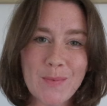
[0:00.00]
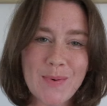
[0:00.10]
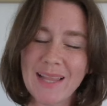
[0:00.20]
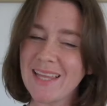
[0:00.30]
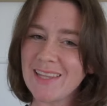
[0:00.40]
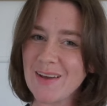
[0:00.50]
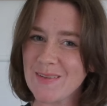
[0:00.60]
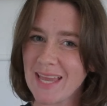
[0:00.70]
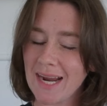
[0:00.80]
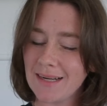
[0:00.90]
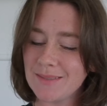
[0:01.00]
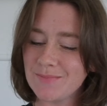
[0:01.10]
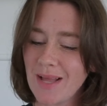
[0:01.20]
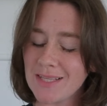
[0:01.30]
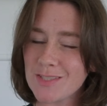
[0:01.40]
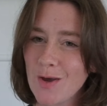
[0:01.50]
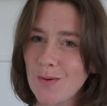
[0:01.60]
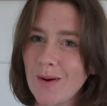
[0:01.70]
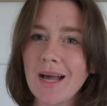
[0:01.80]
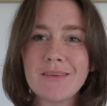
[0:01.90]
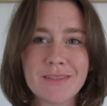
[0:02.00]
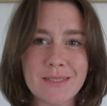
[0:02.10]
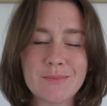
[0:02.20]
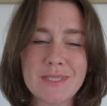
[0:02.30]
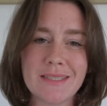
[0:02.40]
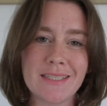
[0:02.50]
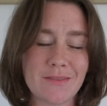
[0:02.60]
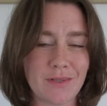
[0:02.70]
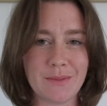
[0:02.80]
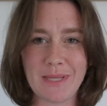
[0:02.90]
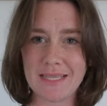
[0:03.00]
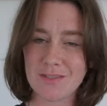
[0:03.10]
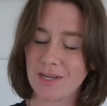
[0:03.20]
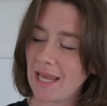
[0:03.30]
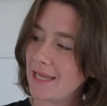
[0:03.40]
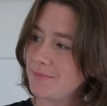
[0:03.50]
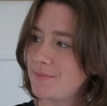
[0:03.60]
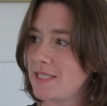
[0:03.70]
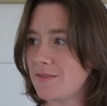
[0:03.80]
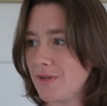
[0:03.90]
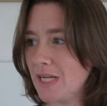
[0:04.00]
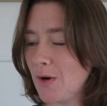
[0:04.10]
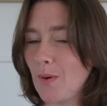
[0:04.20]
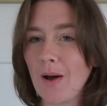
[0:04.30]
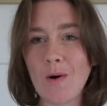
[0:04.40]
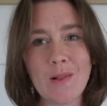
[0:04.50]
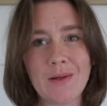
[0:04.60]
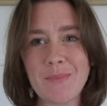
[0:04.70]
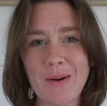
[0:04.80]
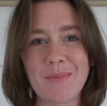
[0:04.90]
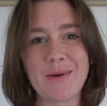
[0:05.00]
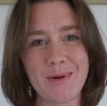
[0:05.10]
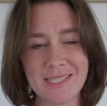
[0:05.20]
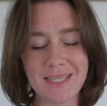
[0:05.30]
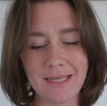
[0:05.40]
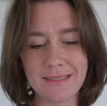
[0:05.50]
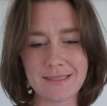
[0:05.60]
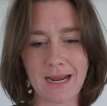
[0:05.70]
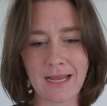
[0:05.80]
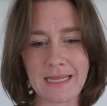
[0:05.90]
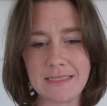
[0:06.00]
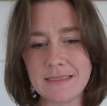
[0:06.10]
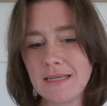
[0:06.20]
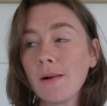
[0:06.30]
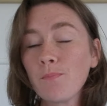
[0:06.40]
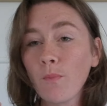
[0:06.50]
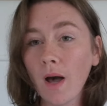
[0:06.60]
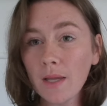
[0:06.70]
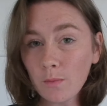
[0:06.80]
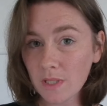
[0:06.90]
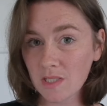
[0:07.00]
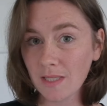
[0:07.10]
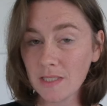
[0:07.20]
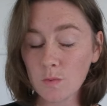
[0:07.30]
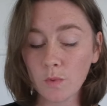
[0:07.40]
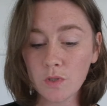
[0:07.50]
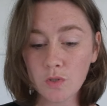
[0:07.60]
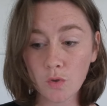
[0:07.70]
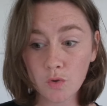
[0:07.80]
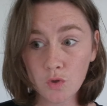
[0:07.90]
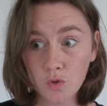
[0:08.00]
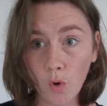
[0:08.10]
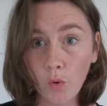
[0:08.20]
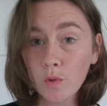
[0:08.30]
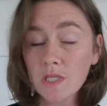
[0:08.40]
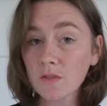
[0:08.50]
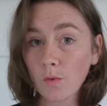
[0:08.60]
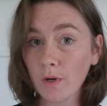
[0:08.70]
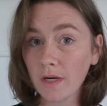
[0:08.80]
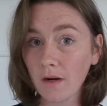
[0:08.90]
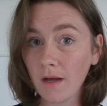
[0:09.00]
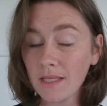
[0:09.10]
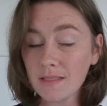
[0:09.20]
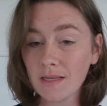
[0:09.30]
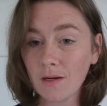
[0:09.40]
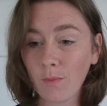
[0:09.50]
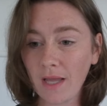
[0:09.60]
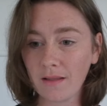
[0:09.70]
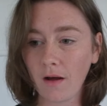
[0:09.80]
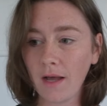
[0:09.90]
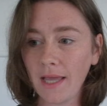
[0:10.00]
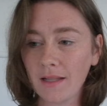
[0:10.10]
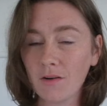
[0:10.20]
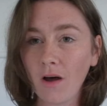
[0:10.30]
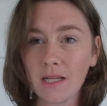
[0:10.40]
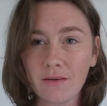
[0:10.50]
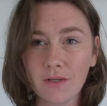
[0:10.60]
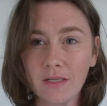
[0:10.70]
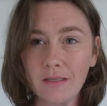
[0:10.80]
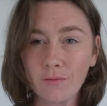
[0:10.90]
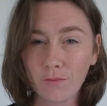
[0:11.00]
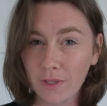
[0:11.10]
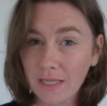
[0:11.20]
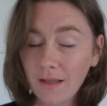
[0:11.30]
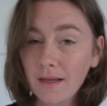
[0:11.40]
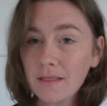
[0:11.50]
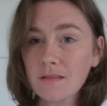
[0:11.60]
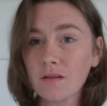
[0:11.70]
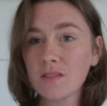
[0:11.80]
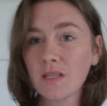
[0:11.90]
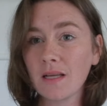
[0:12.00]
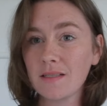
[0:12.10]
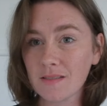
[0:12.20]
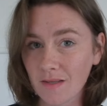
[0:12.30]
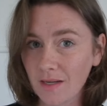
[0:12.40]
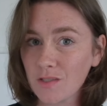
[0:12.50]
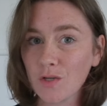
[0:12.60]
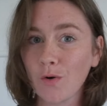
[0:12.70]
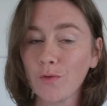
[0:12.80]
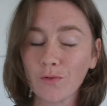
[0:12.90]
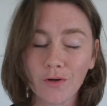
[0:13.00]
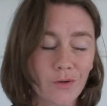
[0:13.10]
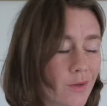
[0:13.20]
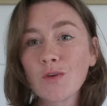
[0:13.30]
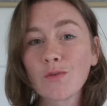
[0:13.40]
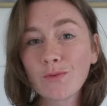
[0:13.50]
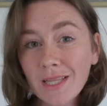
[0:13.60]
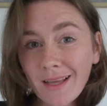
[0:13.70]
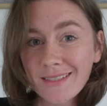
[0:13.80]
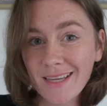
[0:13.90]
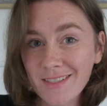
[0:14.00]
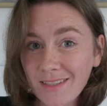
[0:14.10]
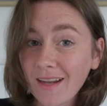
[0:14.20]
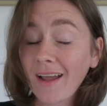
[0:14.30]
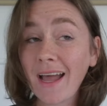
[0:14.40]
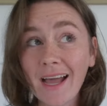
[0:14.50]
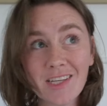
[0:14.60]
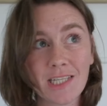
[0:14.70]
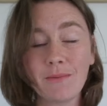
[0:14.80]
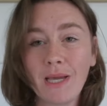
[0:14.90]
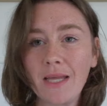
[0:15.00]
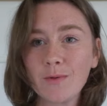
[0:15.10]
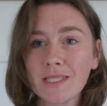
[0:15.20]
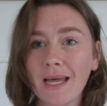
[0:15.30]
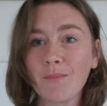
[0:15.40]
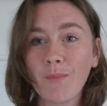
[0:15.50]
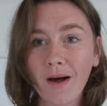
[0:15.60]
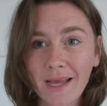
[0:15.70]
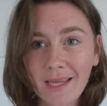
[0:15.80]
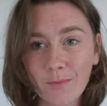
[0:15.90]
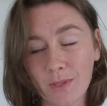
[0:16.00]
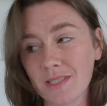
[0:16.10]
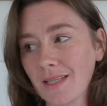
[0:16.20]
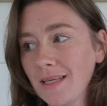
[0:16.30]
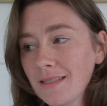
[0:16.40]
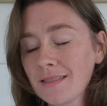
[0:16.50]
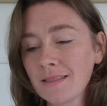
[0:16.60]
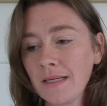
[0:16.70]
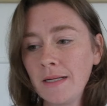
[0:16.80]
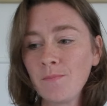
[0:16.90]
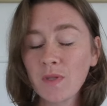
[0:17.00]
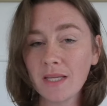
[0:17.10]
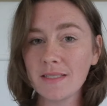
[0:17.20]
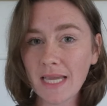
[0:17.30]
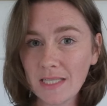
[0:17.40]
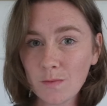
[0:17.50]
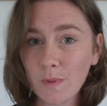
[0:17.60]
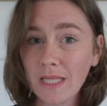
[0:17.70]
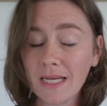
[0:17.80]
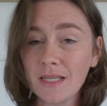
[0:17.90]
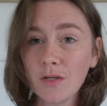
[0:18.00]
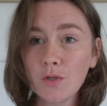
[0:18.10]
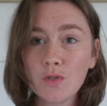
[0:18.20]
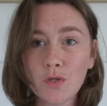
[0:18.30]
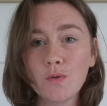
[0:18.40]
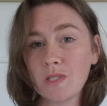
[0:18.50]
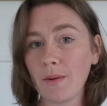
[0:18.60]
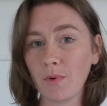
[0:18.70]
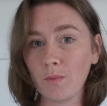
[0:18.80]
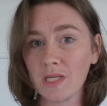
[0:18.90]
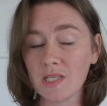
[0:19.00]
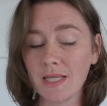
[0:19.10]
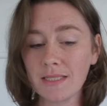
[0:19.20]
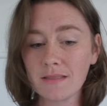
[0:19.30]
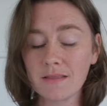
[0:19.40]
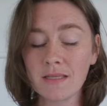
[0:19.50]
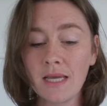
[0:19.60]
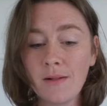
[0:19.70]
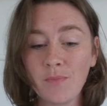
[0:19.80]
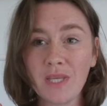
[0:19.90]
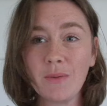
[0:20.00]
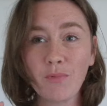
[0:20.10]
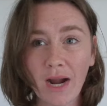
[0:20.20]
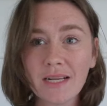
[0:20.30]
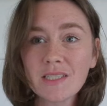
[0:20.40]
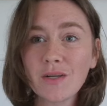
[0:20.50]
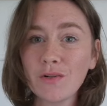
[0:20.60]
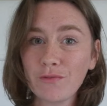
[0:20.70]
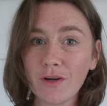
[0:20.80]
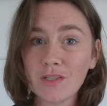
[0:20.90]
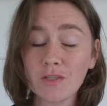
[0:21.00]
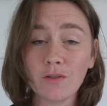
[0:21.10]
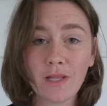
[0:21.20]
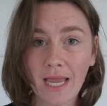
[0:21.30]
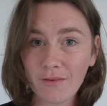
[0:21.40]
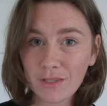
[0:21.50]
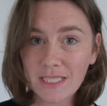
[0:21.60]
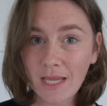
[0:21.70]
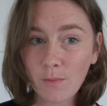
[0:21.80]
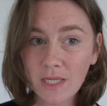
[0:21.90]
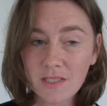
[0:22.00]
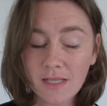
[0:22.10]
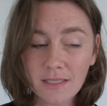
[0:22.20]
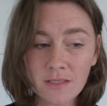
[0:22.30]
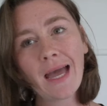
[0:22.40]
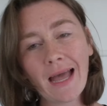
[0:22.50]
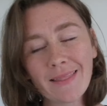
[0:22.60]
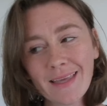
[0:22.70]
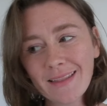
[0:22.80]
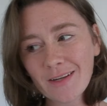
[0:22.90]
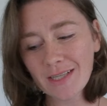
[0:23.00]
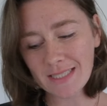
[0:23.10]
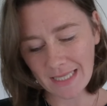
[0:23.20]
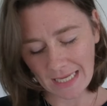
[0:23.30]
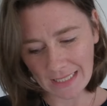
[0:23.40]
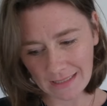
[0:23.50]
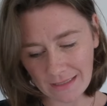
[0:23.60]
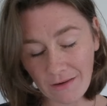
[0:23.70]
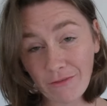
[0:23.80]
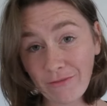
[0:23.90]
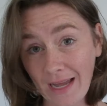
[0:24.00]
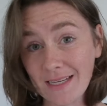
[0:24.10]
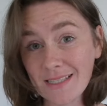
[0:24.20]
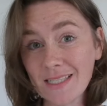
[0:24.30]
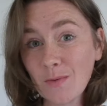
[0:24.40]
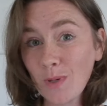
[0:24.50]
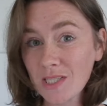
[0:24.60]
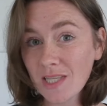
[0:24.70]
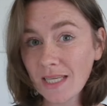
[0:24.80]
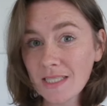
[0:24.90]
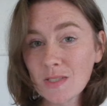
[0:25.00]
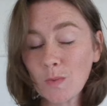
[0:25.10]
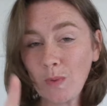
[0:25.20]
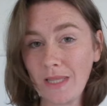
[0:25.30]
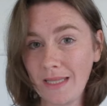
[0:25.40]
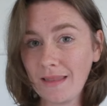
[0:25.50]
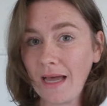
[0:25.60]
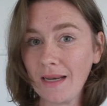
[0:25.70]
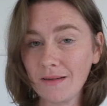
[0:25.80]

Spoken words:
Well, hello there. So I filmed this film yesterday, this video all about my wish list, and my wish list was so disorganized in a way that I had not even realized until I decided to go through. So the realization that I actually made was that my wish list contains within it two separate wish lists: the practical, functional, everyday wish list, and then there is the hidden fantasy wish list within that